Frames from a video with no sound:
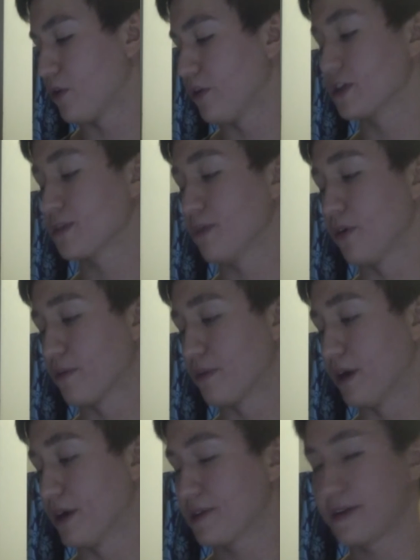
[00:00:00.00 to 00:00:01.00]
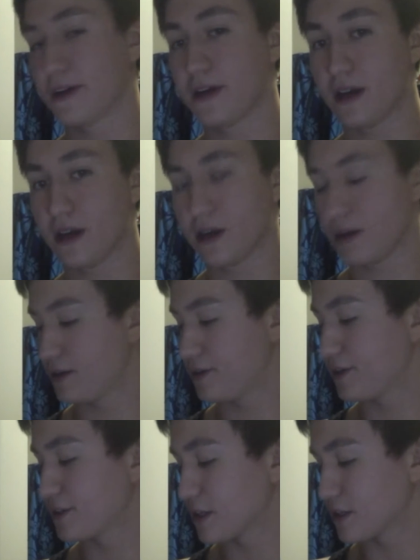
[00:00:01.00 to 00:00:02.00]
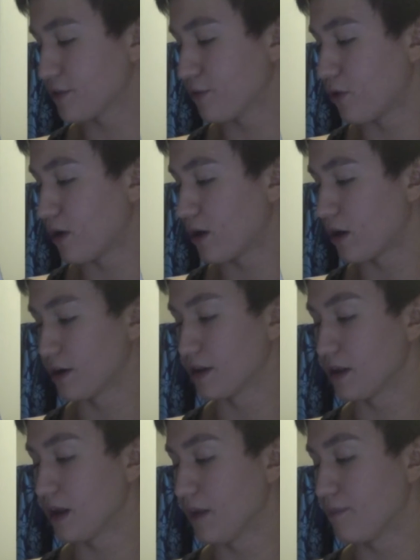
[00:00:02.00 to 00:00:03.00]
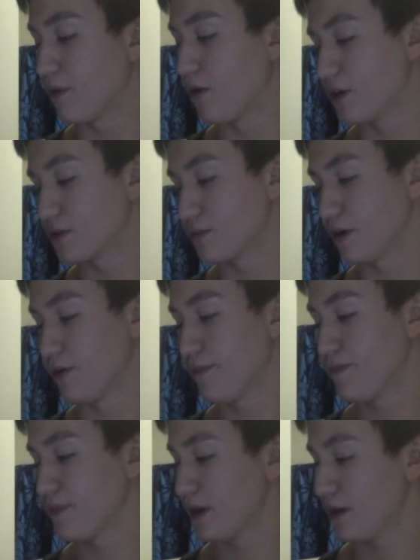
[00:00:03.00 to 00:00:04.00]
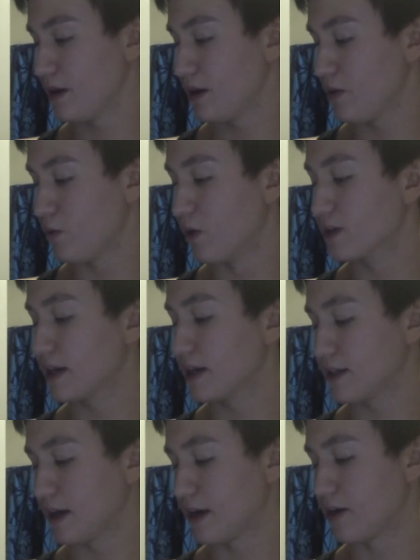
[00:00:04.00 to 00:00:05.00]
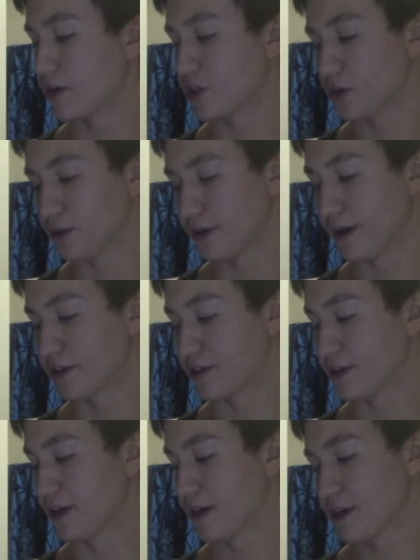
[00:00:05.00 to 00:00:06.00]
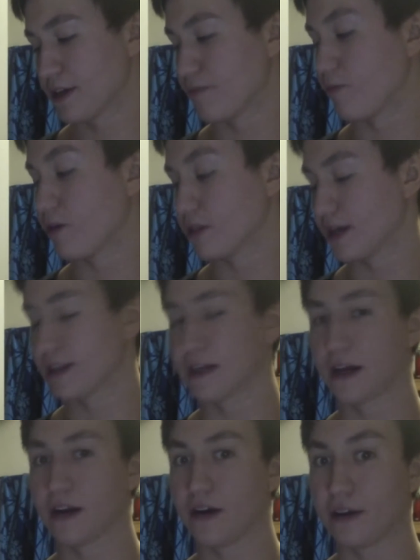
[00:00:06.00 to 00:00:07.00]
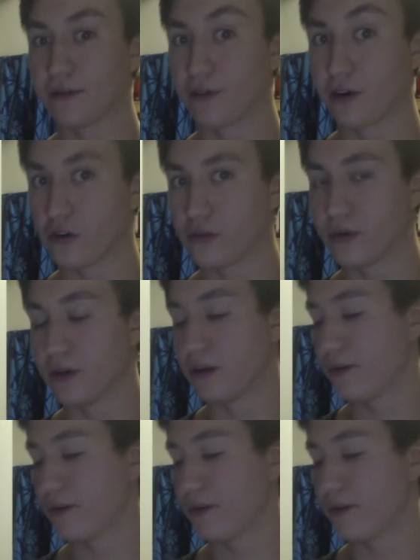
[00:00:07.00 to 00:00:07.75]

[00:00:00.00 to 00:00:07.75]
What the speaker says: the spoto press, 6 sets of 4 on a pause row, 1 set of 10 on a shoulder exercise, and 1 set of 10 on a vertical pull.